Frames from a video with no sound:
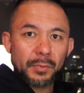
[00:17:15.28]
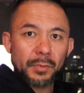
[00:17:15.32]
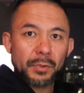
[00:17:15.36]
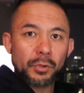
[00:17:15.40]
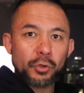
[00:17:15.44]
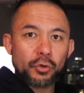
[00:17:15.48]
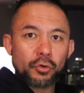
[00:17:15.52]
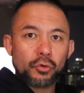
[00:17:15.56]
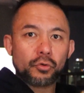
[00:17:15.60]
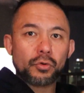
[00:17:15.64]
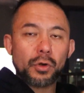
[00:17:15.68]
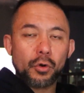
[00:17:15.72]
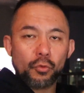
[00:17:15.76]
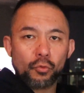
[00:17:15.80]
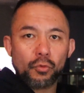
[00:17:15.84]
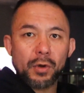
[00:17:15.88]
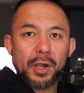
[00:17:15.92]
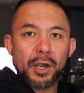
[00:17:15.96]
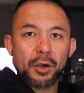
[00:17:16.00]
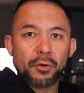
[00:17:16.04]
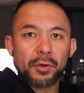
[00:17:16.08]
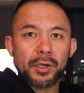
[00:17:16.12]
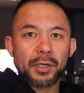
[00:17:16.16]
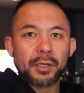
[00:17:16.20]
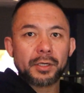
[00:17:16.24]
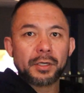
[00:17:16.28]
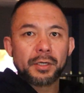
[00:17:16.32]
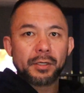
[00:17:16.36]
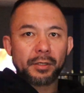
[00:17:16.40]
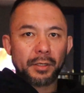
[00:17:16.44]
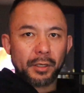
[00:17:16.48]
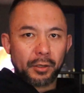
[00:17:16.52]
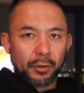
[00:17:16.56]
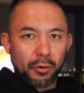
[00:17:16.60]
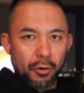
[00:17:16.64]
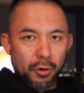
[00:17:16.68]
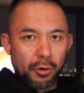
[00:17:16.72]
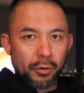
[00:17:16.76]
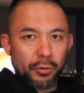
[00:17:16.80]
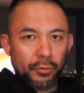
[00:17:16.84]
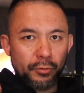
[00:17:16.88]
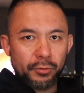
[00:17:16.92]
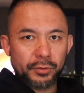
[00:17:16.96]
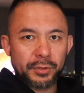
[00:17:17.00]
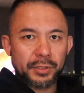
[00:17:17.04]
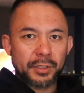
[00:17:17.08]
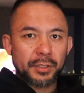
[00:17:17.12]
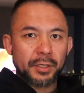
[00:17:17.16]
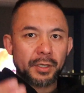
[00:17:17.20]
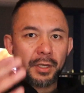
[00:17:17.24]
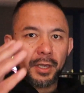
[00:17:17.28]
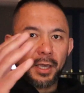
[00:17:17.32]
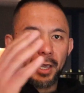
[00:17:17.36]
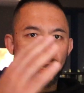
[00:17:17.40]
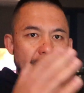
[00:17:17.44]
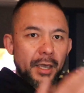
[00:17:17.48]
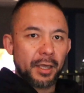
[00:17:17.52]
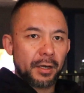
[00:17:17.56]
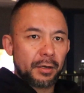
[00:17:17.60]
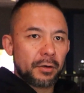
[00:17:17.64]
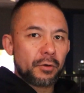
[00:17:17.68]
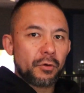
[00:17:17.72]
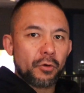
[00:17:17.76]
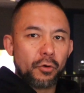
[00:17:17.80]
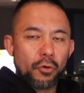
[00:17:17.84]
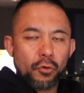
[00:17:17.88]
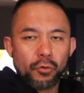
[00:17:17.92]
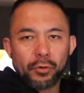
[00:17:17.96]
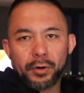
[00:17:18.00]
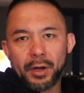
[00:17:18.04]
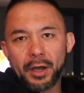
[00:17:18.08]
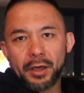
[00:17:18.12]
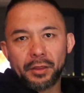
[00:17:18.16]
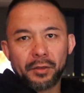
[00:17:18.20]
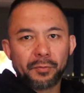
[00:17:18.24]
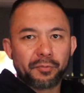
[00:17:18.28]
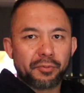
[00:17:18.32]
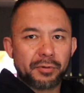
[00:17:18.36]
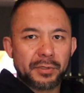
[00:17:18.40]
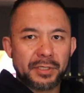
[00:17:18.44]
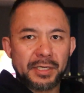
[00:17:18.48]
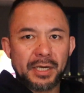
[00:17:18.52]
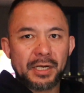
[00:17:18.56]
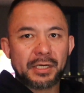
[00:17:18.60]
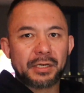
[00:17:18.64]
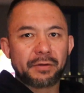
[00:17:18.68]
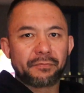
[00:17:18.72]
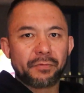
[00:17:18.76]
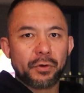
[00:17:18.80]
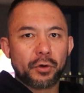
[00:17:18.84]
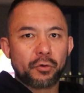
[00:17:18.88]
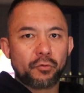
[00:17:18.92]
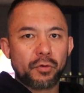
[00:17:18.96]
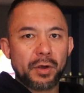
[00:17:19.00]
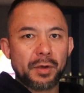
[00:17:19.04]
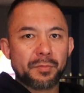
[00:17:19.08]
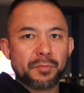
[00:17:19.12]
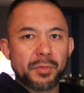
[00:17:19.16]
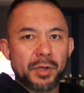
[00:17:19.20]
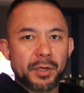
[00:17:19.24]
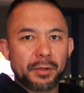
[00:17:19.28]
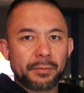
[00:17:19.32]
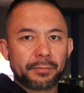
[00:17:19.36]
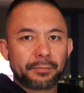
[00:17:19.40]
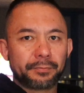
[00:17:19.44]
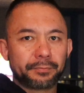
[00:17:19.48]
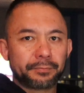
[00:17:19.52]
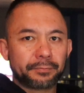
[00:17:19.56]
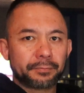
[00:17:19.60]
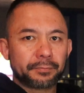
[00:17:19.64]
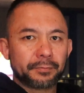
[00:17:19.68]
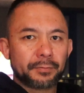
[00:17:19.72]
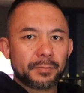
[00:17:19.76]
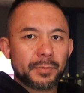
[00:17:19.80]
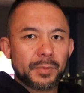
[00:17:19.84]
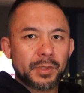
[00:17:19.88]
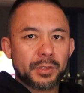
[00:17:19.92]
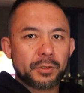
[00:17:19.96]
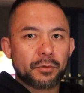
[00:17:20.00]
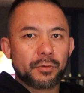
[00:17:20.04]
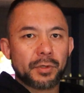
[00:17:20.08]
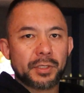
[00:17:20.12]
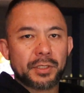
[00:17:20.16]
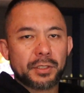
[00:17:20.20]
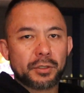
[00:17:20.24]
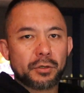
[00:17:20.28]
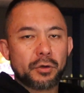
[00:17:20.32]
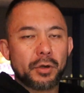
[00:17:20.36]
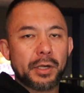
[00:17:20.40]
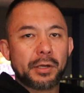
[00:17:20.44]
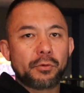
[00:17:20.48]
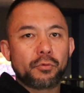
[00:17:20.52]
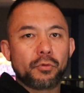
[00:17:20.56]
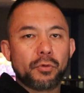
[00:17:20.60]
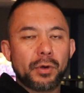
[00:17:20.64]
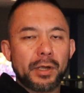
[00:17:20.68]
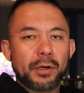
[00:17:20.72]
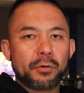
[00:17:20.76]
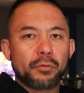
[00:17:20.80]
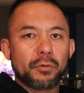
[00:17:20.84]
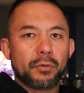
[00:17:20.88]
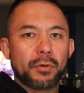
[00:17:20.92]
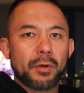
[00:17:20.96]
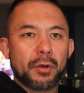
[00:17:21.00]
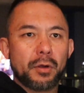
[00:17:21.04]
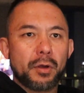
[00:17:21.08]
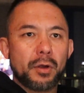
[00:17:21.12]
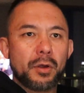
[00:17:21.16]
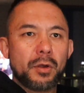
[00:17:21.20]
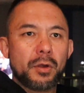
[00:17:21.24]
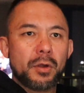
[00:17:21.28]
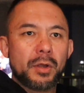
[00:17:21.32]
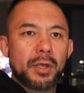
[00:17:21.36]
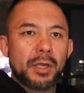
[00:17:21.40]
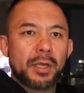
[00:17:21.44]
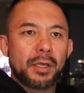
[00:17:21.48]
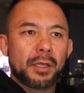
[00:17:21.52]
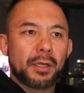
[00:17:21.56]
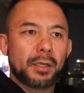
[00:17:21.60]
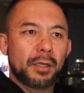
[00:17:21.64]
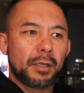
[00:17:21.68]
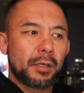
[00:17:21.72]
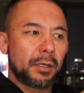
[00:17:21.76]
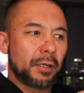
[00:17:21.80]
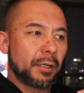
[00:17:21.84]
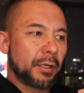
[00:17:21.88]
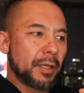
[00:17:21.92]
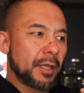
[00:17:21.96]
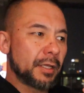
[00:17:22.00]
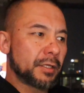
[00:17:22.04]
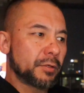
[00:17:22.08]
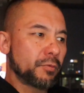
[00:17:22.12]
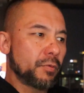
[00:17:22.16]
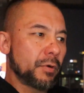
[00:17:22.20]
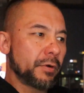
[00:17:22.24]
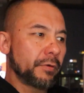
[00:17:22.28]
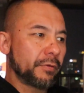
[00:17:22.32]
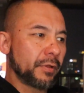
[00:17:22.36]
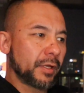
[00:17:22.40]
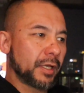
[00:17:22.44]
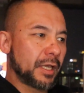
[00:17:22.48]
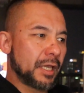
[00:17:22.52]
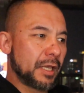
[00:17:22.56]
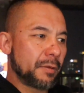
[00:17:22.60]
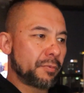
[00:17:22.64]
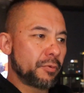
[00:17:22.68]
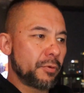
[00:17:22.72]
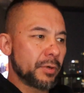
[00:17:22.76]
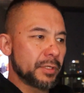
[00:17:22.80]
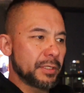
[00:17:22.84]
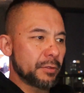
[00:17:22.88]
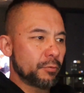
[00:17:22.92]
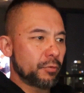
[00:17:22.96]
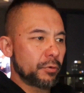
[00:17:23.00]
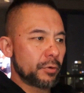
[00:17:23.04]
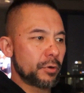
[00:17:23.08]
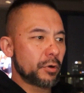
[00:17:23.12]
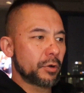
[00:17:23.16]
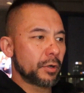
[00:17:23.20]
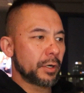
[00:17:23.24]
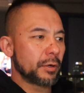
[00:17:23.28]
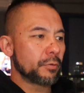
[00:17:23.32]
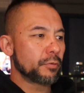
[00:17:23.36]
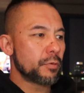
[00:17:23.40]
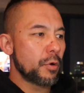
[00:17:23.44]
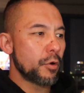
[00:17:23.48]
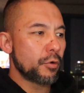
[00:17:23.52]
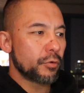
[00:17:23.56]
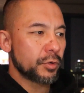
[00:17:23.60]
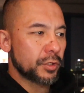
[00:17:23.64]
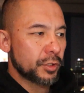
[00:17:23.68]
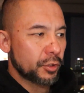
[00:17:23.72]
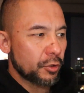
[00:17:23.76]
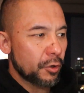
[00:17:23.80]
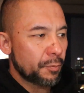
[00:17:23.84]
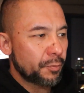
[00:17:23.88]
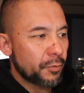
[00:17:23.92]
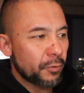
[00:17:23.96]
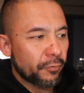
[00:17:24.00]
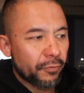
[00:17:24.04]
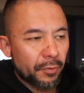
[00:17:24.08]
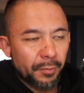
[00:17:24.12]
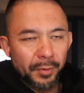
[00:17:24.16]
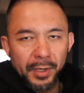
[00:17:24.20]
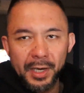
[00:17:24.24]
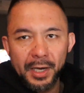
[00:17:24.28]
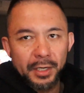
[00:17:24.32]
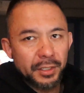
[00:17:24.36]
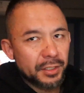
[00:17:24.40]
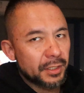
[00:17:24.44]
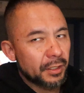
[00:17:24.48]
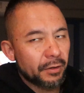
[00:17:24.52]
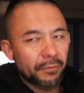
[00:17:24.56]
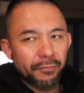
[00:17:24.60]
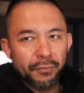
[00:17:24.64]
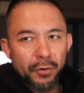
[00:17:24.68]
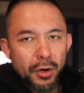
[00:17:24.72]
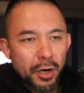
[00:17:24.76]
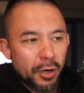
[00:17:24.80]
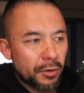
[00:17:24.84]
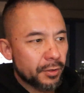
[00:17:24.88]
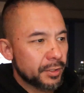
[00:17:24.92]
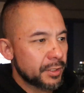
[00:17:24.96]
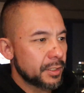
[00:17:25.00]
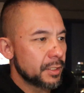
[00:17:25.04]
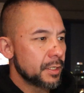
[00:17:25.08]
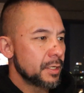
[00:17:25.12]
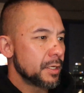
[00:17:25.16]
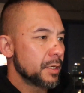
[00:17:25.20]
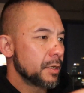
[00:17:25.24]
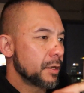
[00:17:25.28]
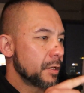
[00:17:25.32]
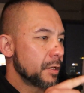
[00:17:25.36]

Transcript: you are wearing the goggles and all the other protective equipment. So it's not. That's one of the key points. It won't stop you from catching the virus,